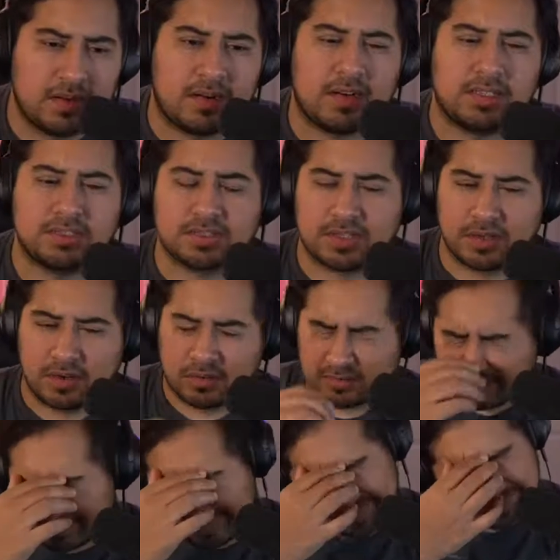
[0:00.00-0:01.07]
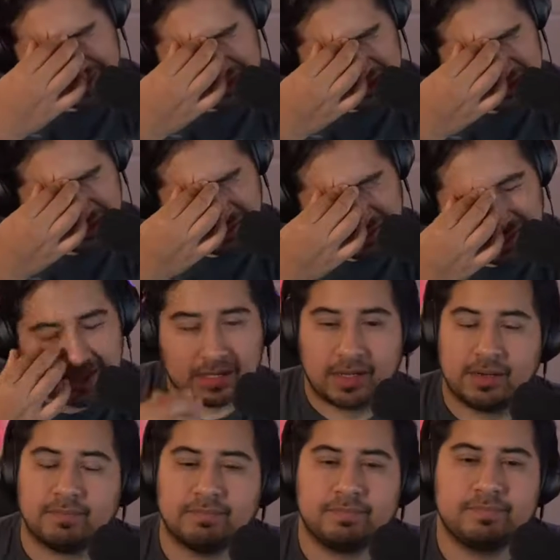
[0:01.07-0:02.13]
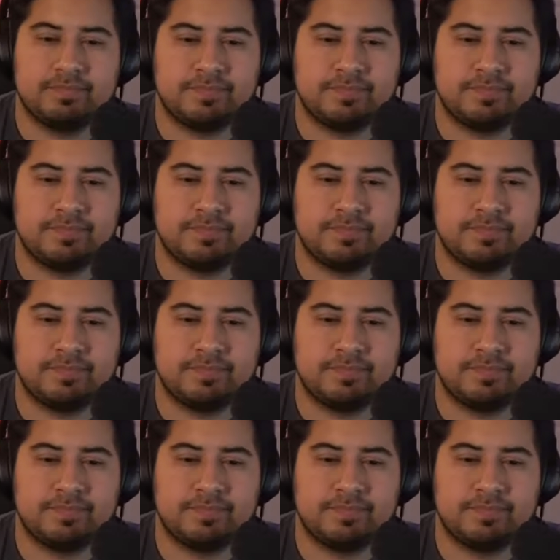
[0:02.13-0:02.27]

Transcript: All right, so oh man,